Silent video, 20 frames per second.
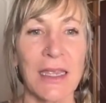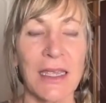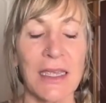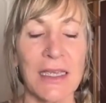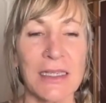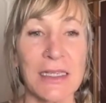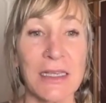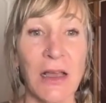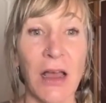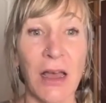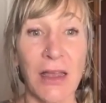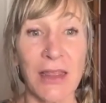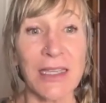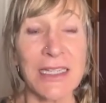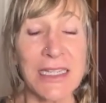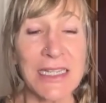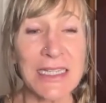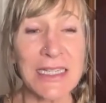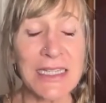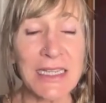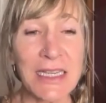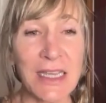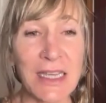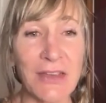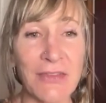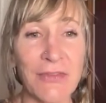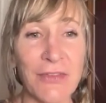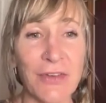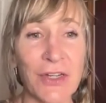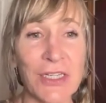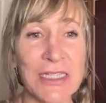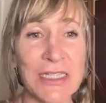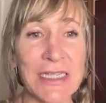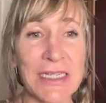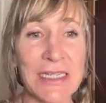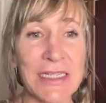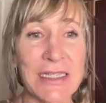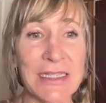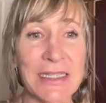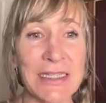is authenticity
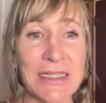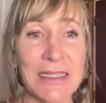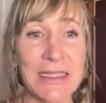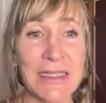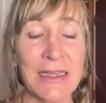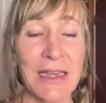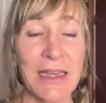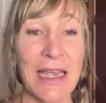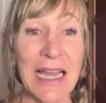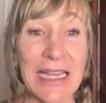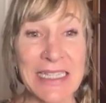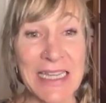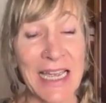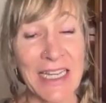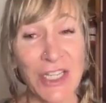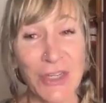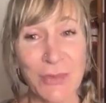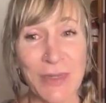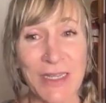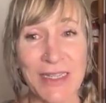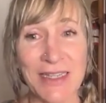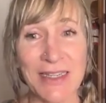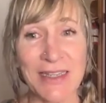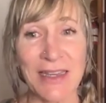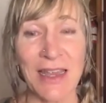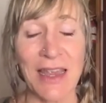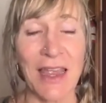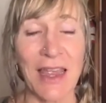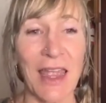versus attachment.